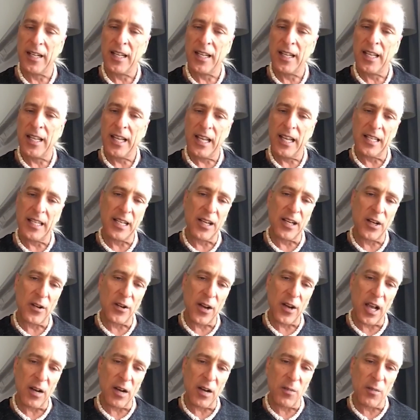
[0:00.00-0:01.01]
It's an
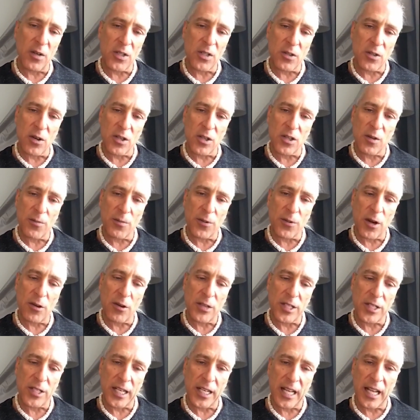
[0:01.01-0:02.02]
incredible source of
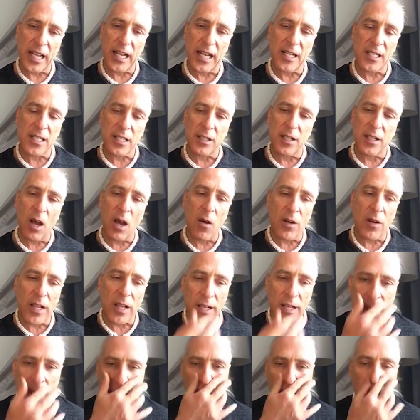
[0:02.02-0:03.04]
protein, and it's
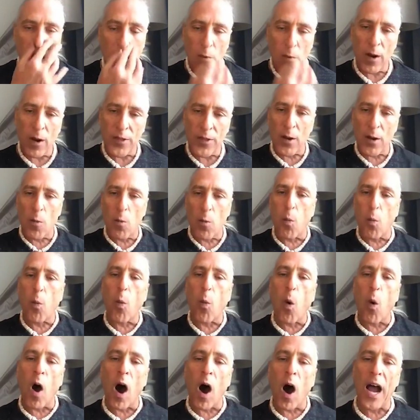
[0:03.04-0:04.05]
loaded with a
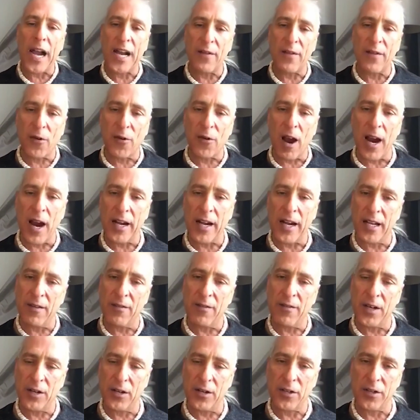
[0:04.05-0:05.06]
wide variety of
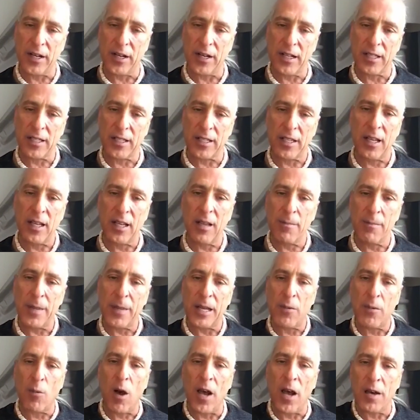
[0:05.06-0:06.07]
nutrients:
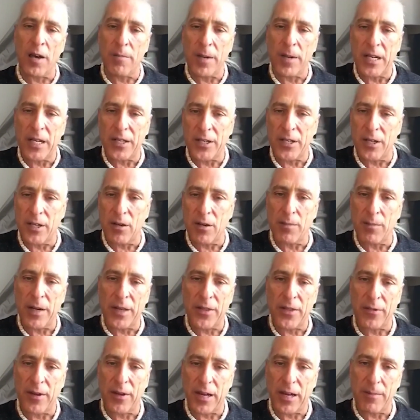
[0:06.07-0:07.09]
B1, B2,
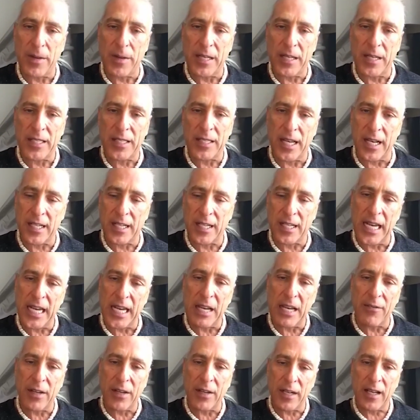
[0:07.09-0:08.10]
B3, B6,
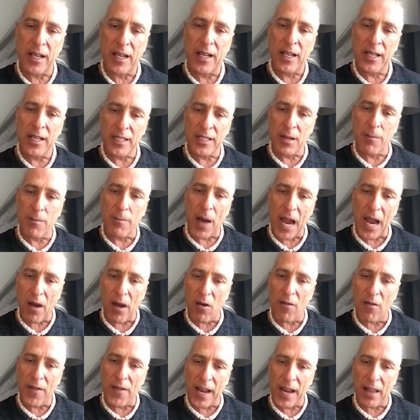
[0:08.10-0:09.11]
even some
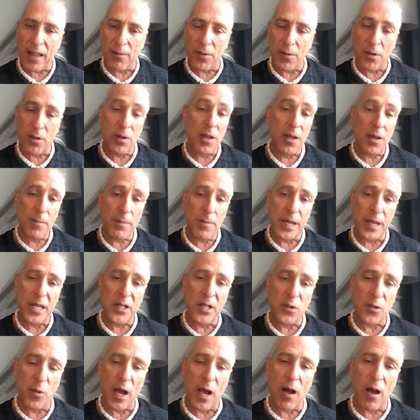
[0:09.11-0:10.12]
bioavailable
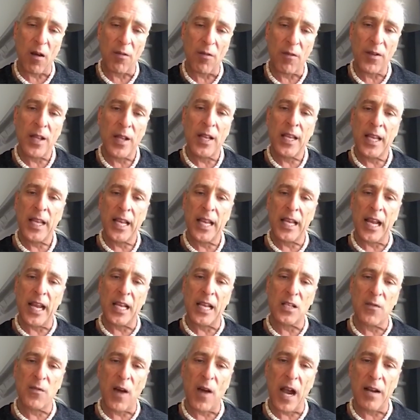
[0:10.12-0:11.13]
B12. It
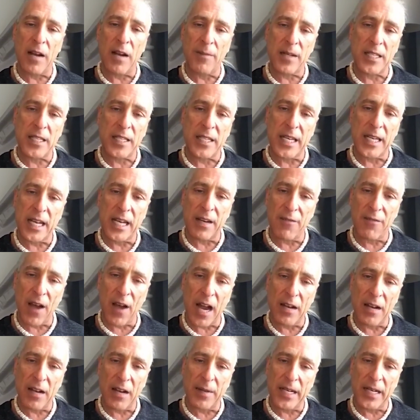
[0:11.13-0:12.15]
has vitamin C,
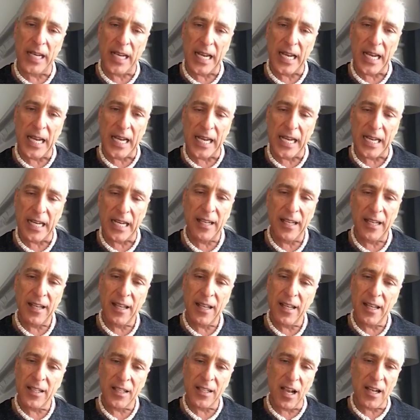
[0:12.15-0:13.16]
vitamin E,
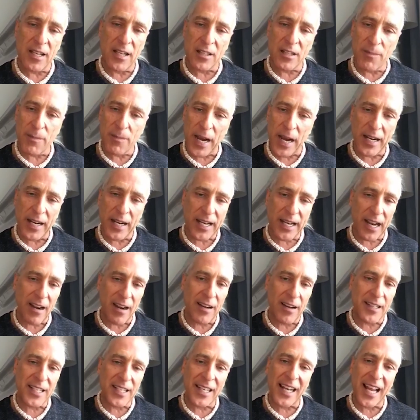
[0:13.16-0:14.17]
tons of beta
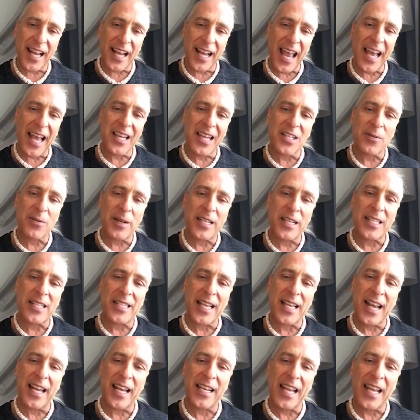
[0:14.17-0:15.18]
carotene, as we
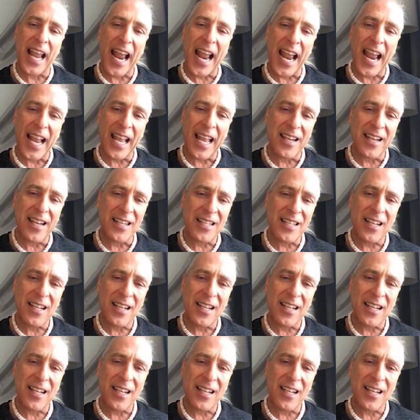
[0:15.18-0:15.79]
said, and